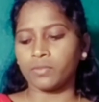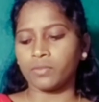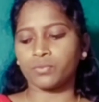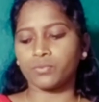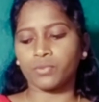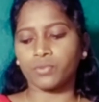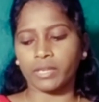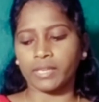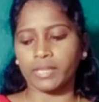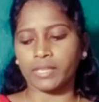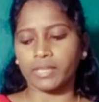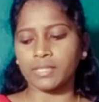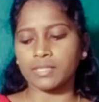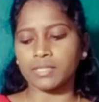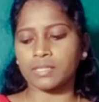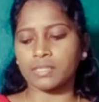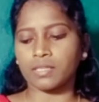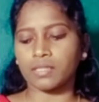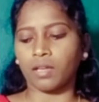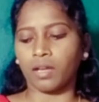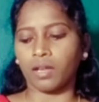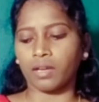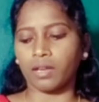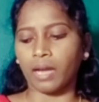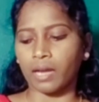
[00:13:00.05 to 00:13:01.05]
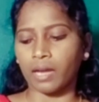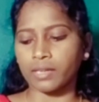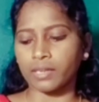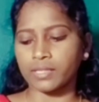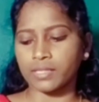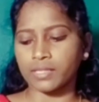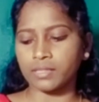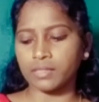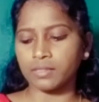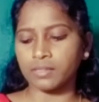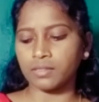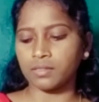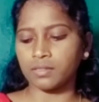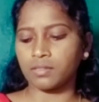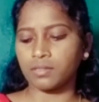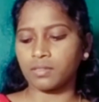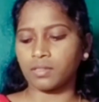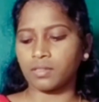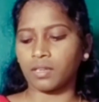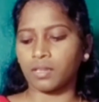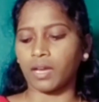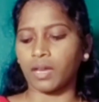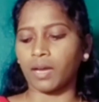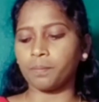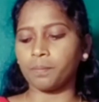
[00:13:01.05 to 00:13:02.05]
Trees, garden,
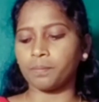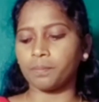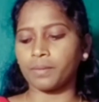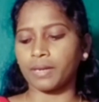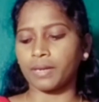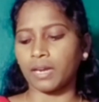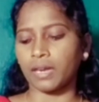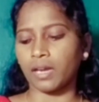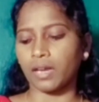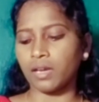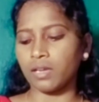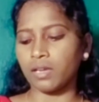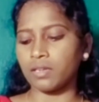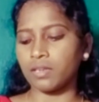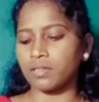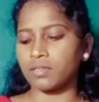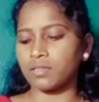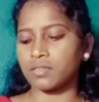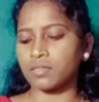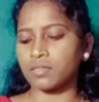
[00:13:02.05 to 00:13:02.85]
umbrella,